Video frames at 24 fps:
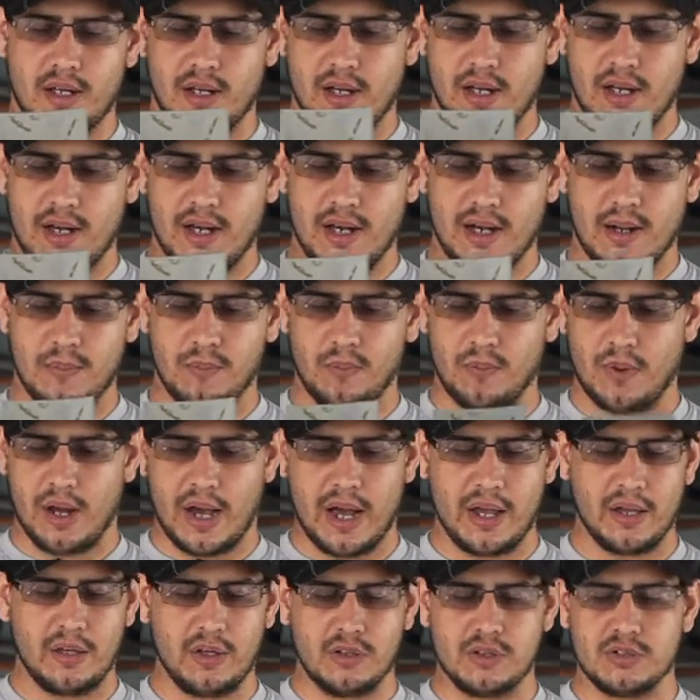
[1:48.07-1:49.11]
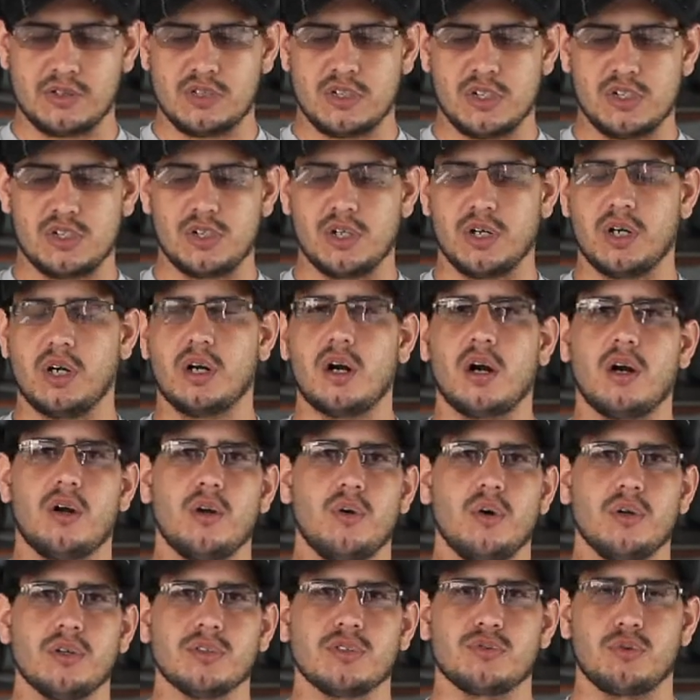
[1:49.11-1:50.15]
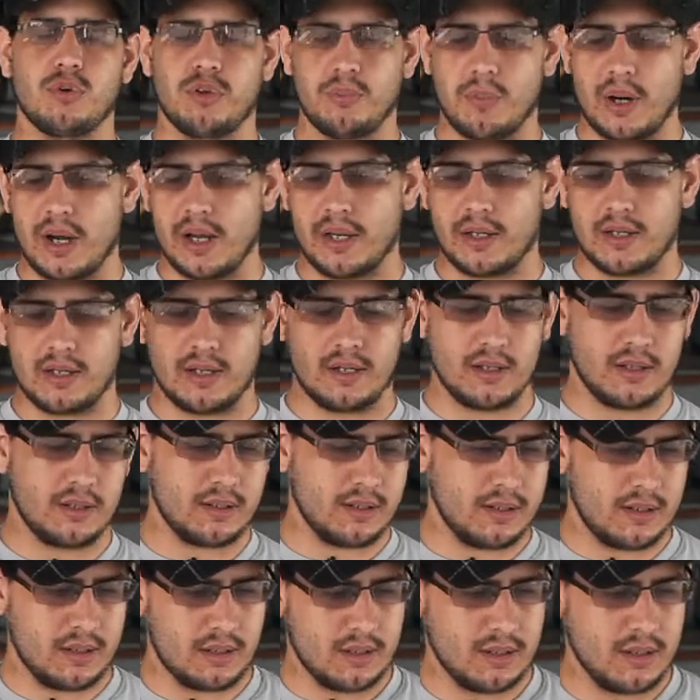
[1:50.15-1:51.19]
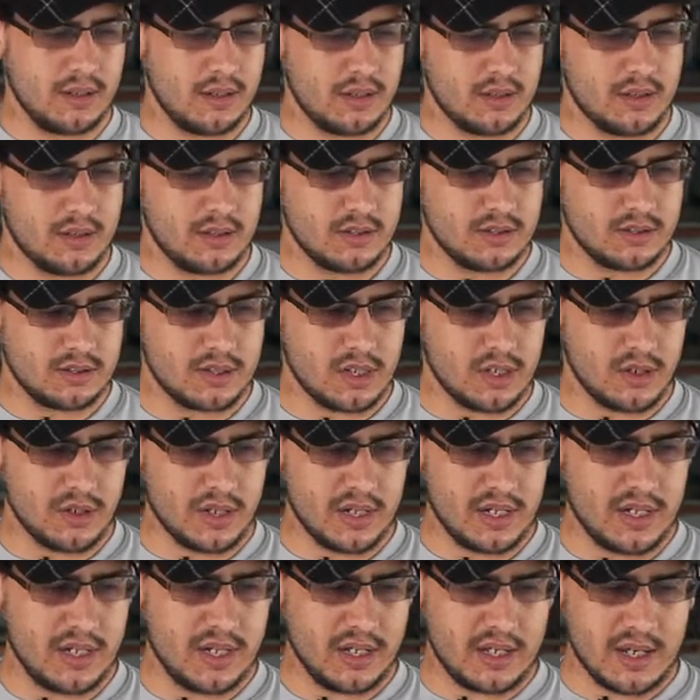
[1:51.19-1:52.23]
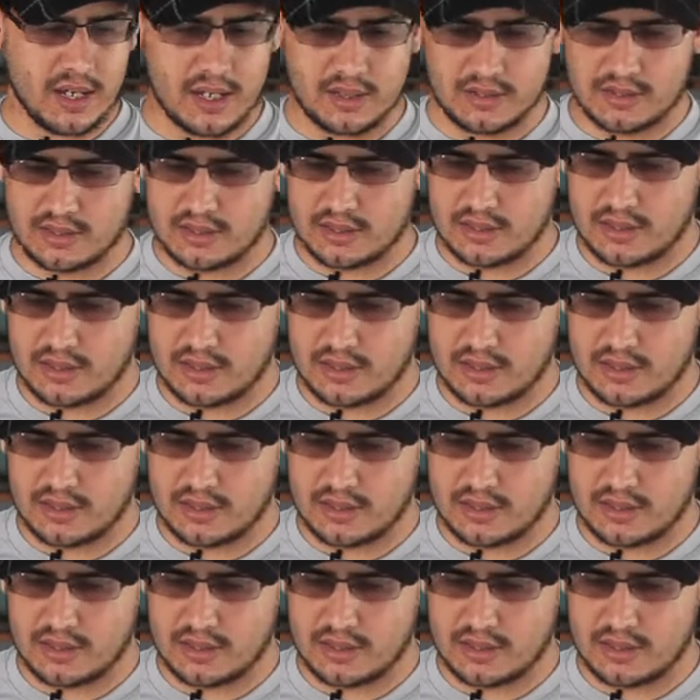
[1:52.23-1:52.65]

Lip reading: I use the trigger guard holes with my kit. So in any case,